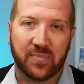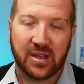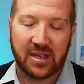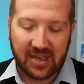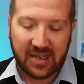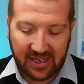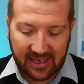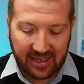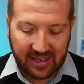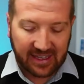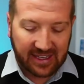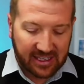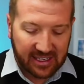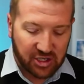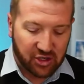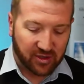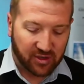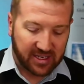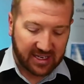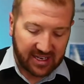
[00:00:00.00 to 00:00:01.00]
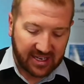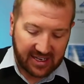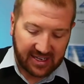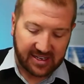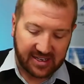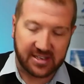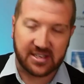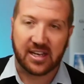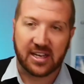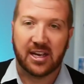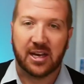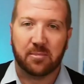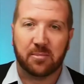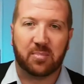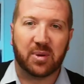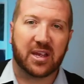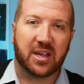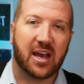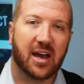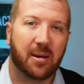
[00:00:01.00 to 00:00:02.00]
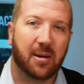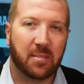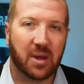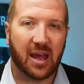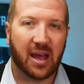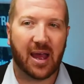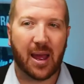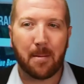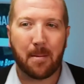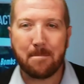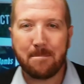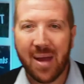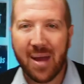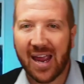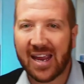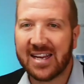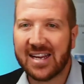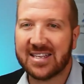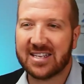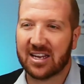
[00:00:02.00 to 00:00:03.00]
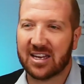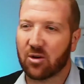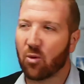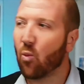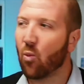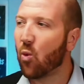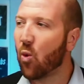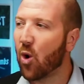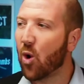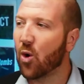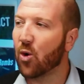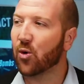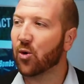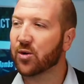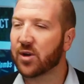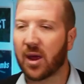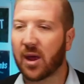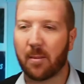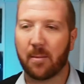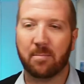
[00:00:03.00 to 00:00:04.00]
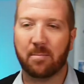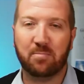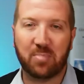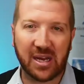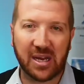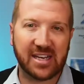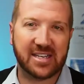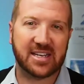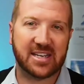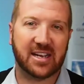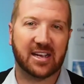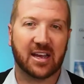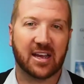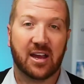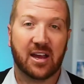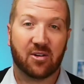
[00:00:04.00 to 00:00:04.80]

It literally is become amazing, world-beating,